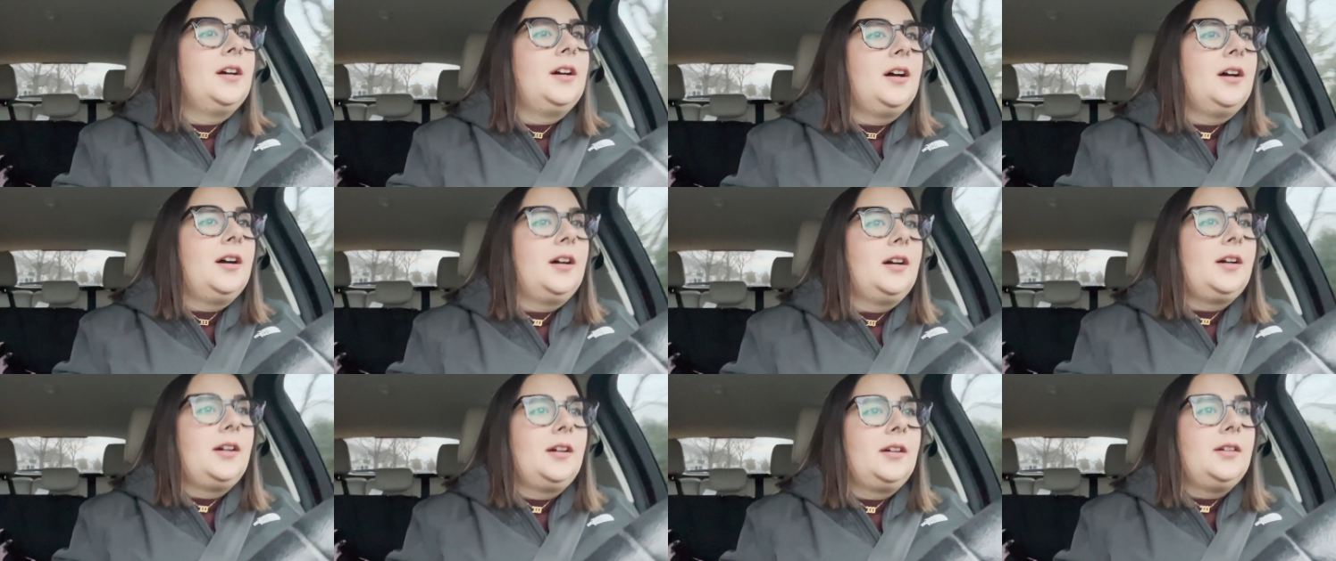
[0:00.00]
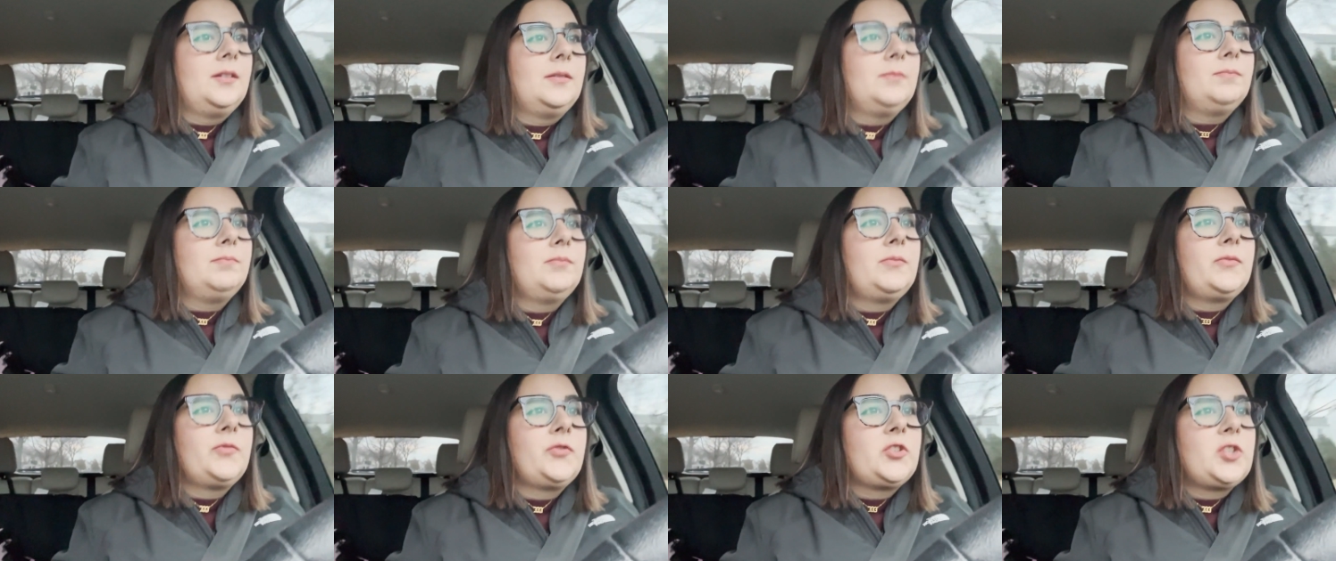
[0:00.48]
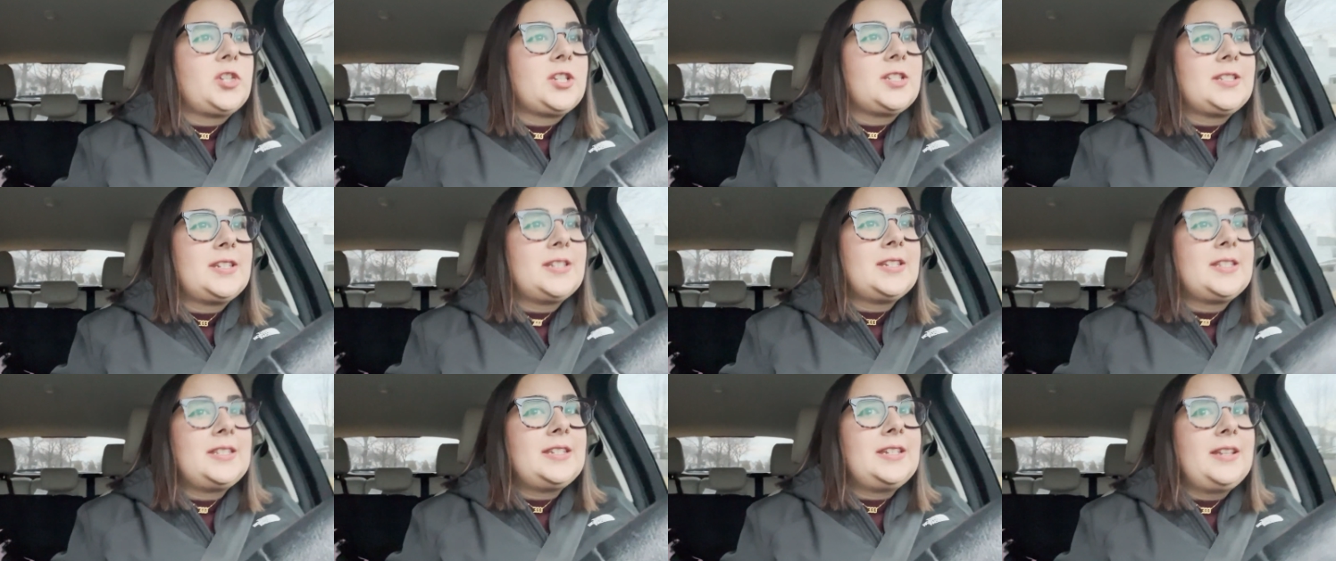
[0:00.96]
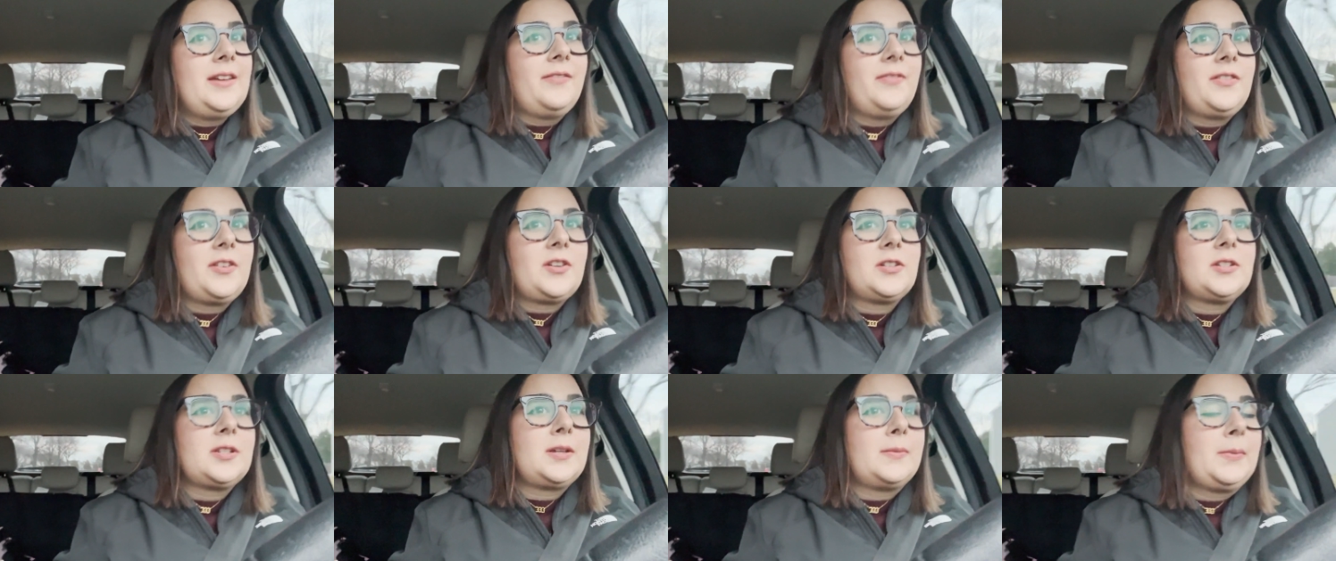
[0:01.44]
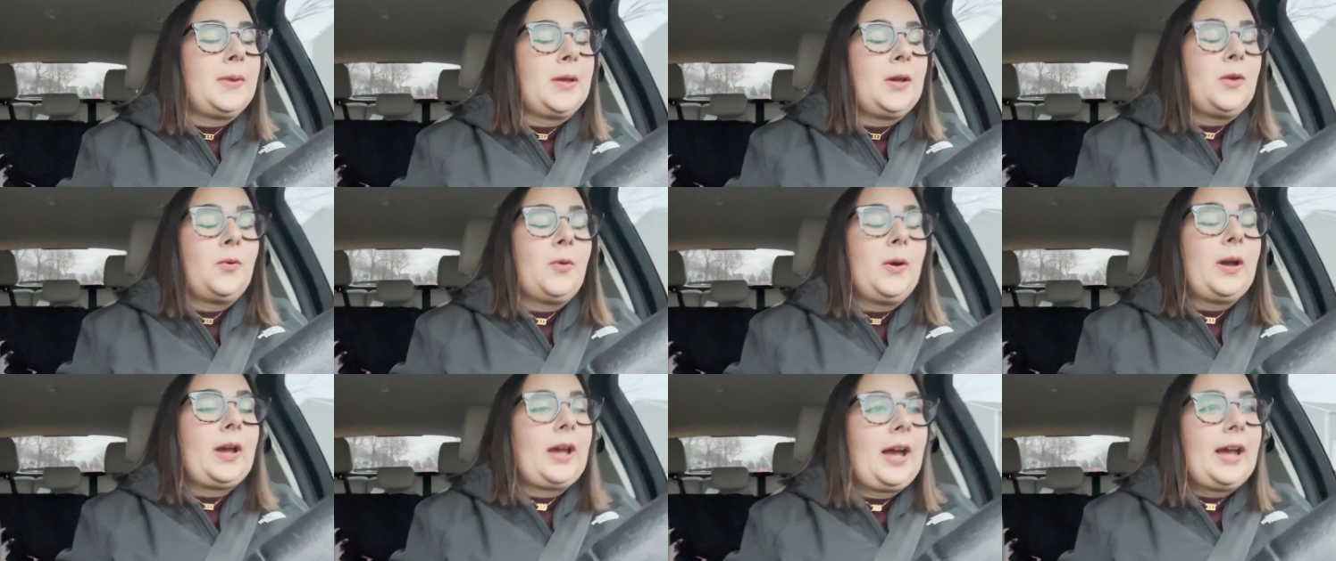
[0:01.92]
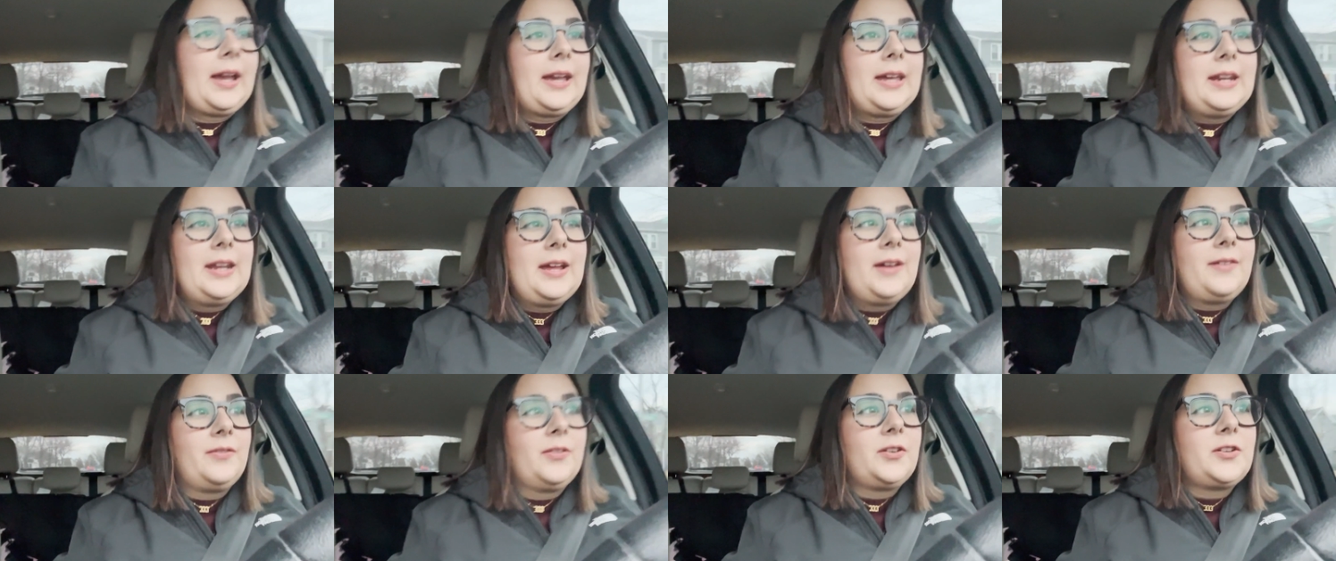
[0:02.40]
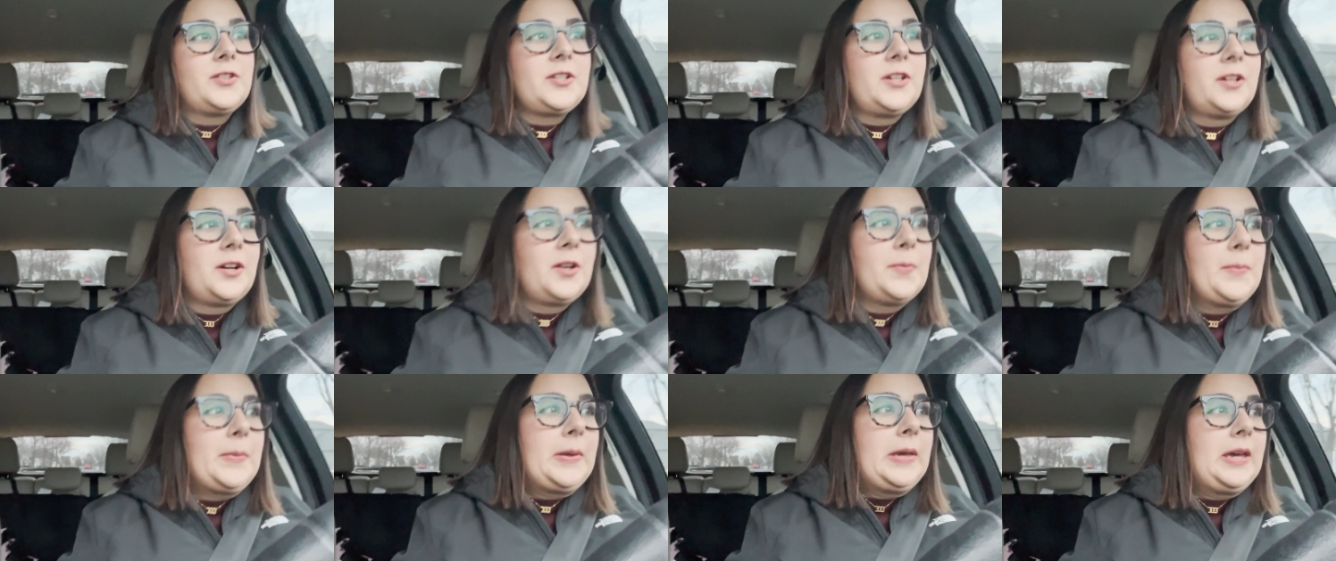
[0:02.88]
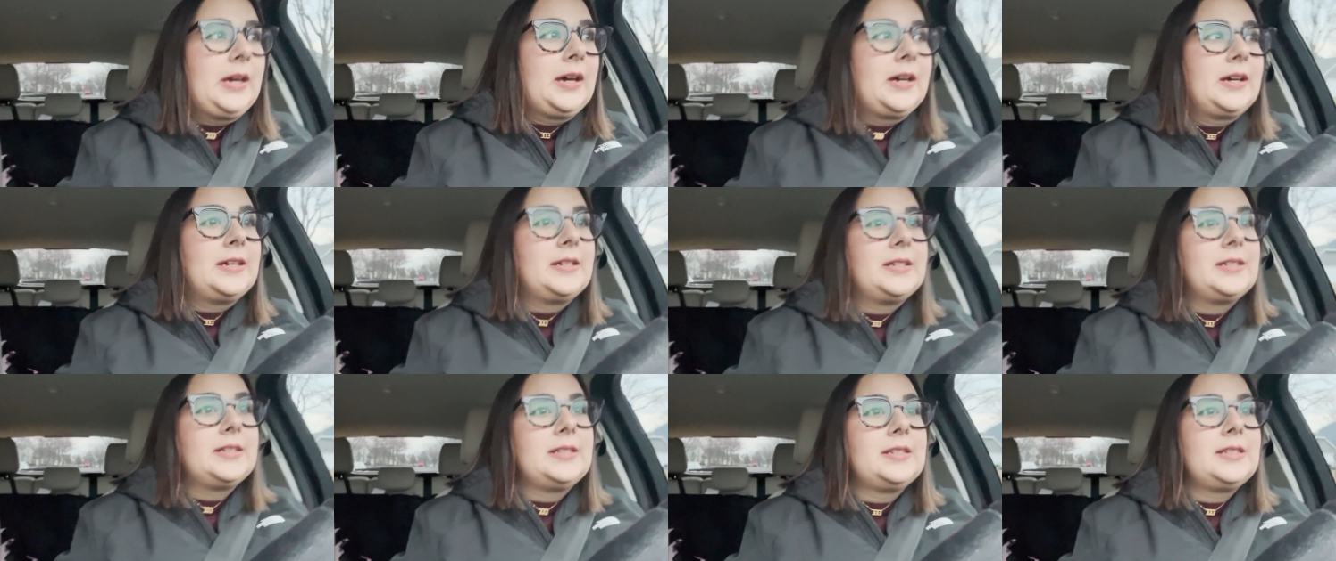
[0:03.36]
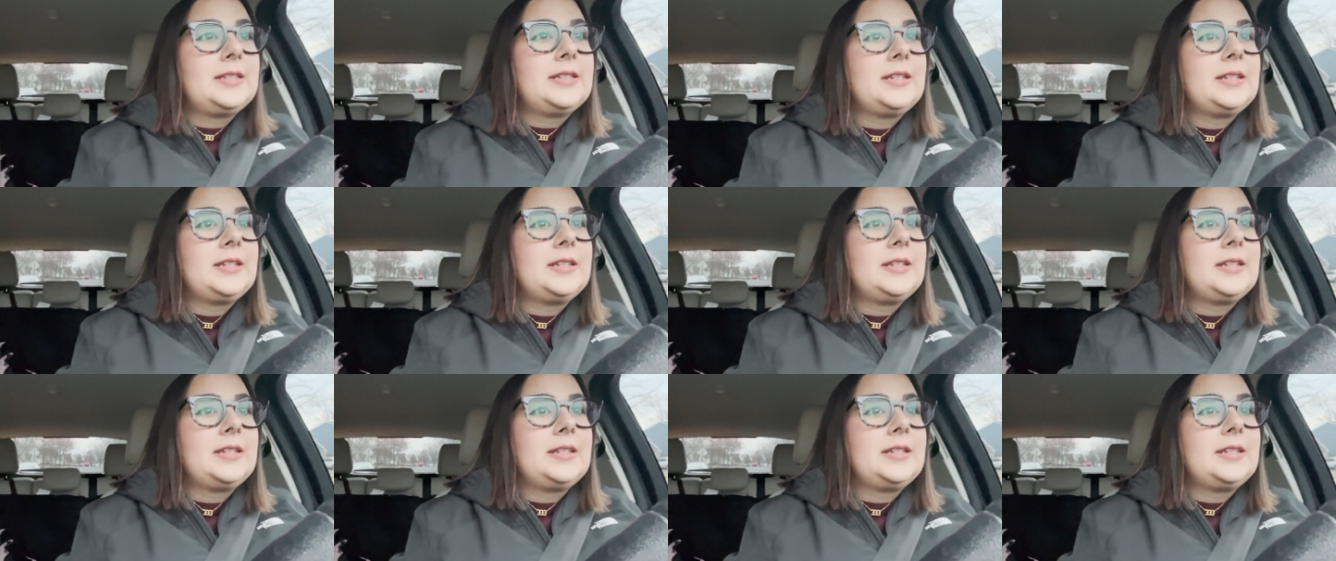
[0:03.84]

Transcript: um, just to see if there's something quick I can have for dinner because